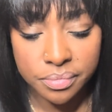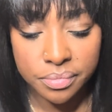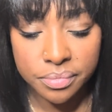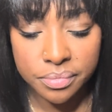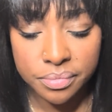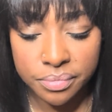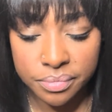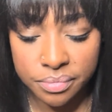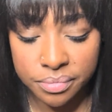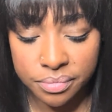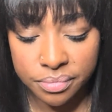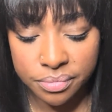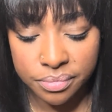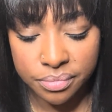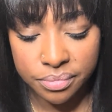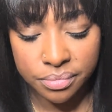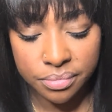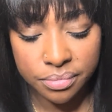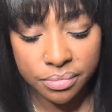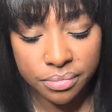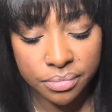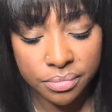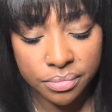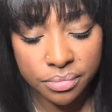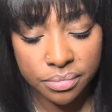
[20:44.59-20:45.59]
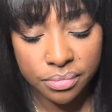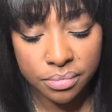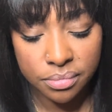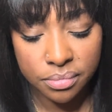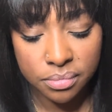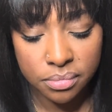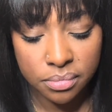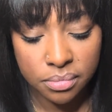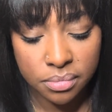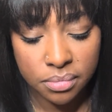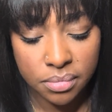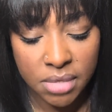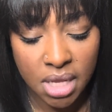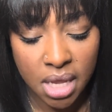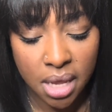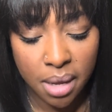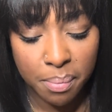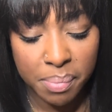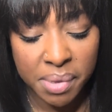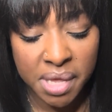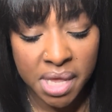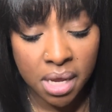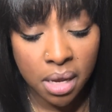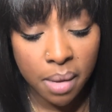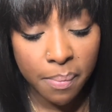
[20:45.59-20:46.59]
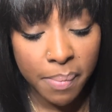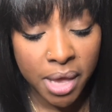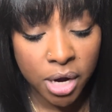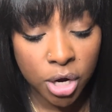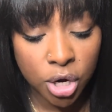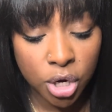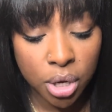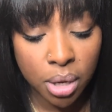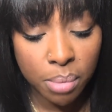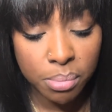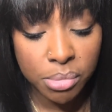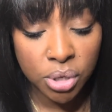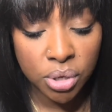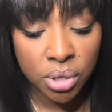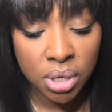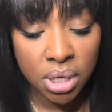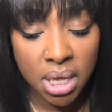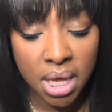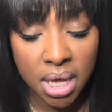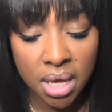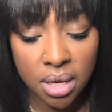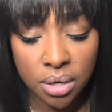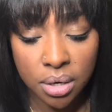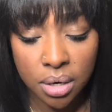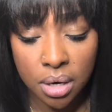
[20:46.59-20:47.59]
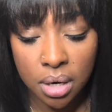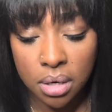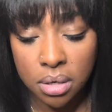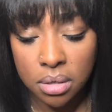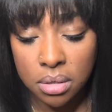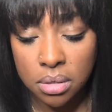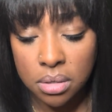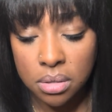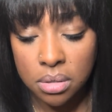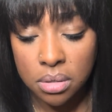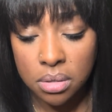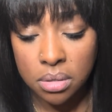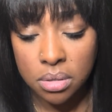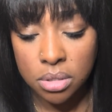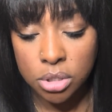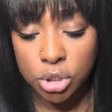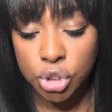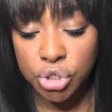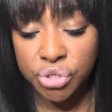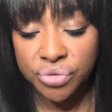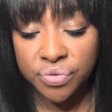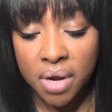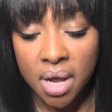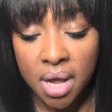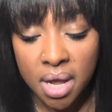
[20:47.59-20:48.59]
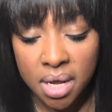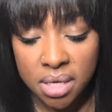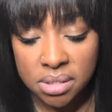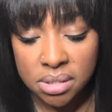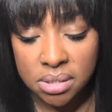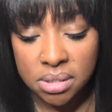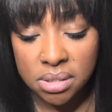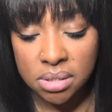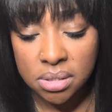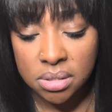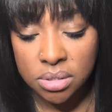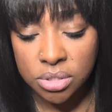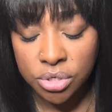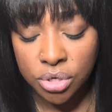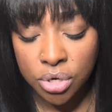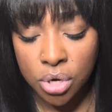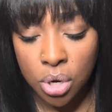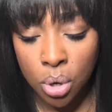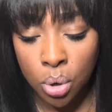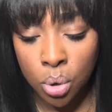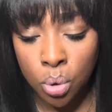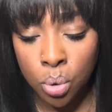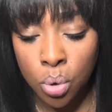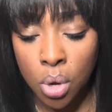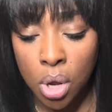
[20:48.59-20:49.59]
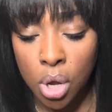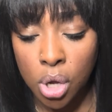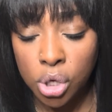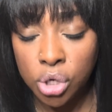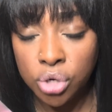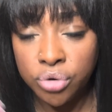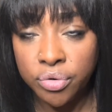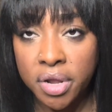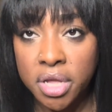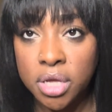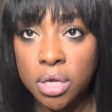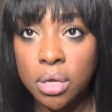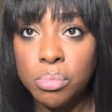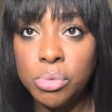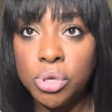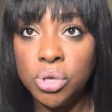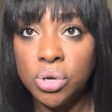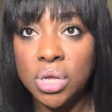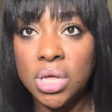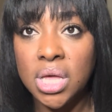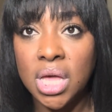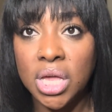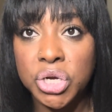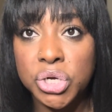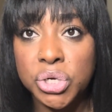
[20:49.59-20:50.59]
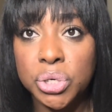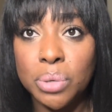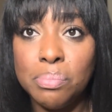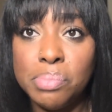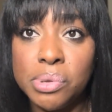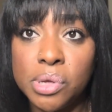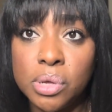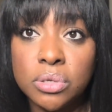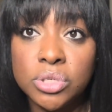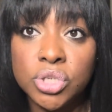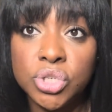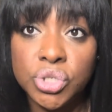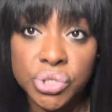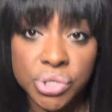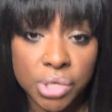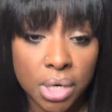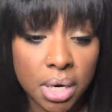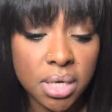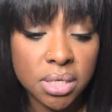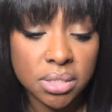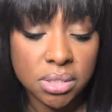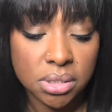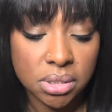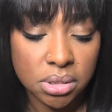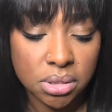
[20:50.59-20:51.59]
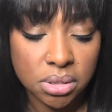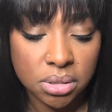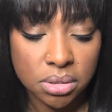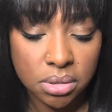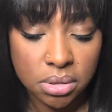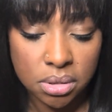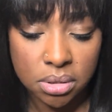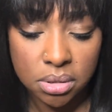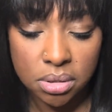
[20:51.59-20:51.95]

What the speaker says: Mm-hmm. Being a better communicator. Trust, you know, great communication builds trust.